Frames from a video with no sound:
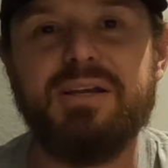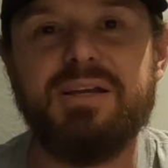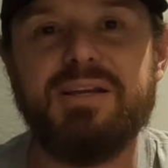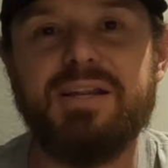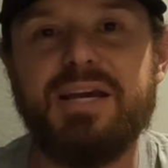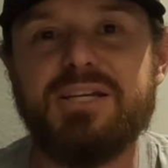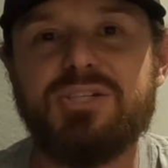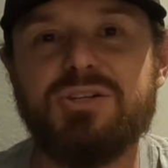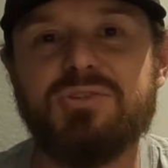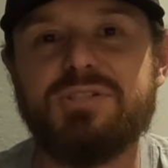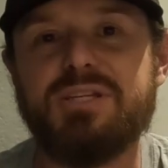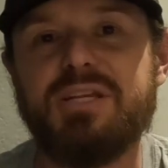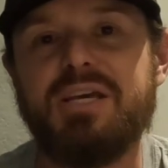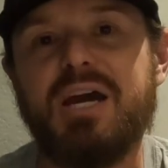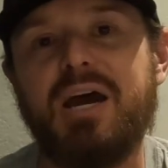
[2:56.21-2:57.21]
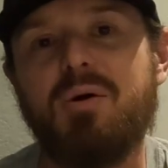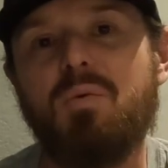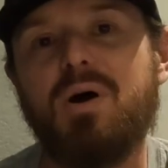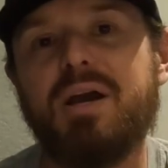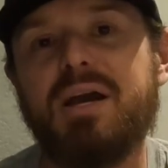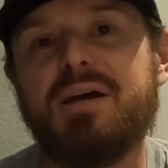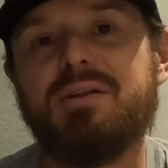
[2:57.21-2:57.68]
National City, I
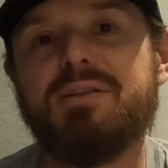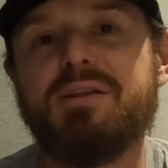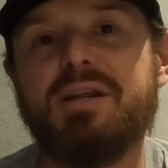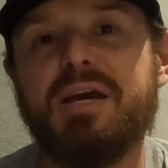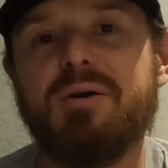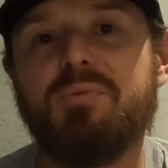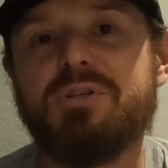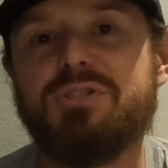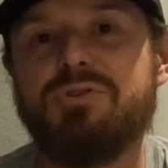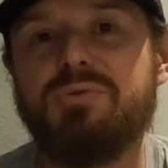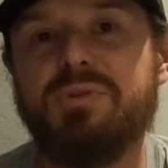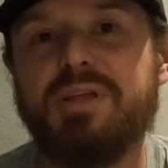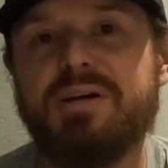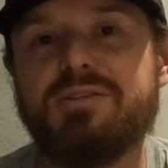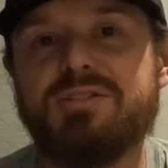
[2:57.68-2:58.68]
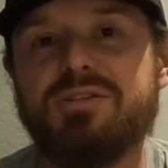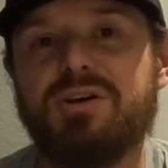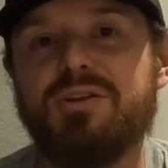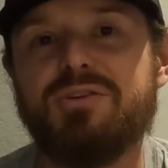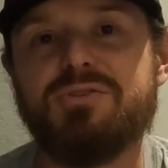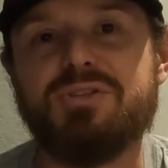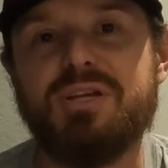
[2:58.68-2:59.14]
walk out of the night with
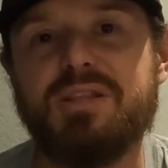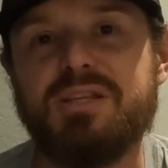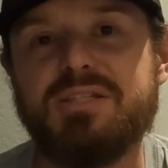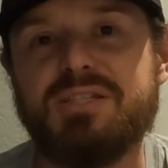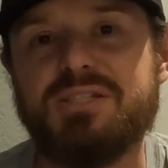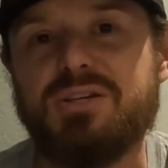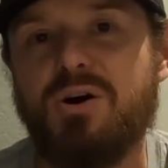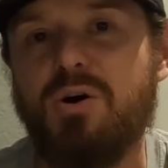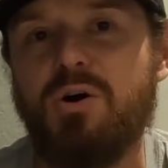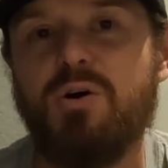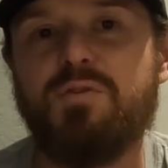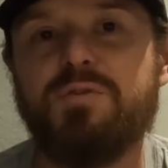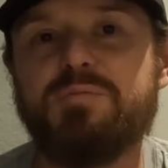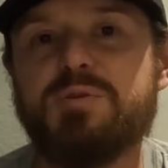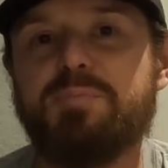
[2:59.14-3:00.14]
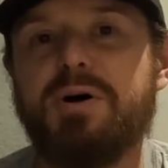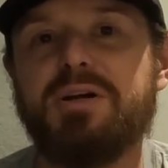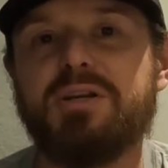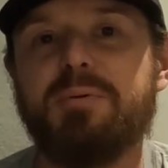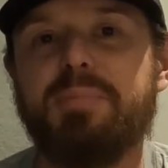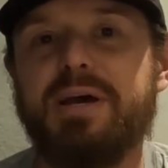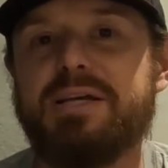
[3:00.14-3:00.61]
$2,000, and this is all from
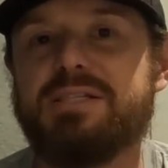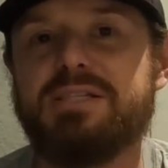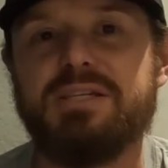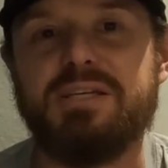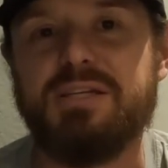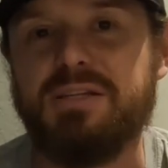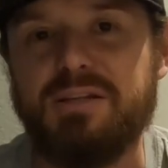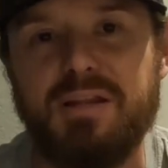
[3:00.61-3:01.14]
spot capacity.